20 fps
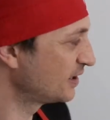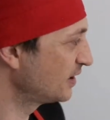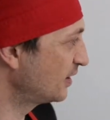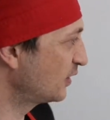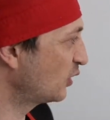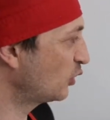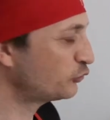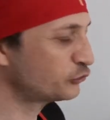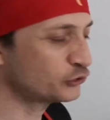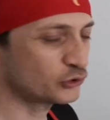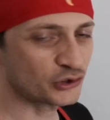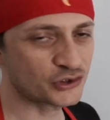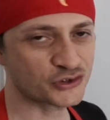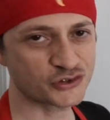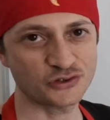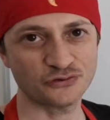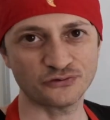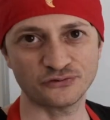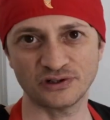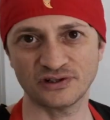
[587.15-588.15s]
Of course,
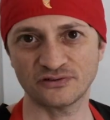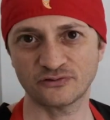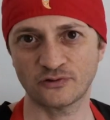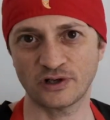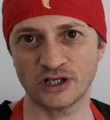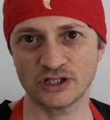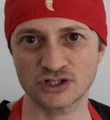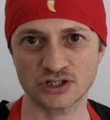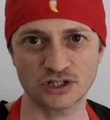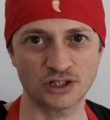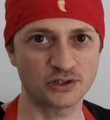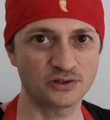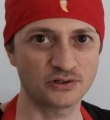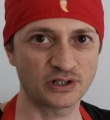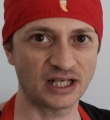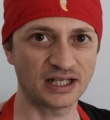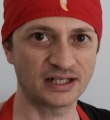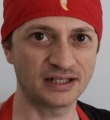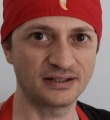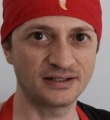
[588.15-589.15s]
if you have questions, you
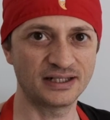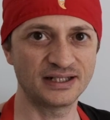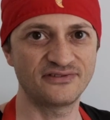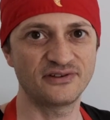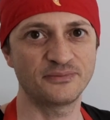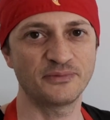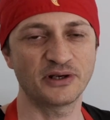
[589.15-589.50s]
can leave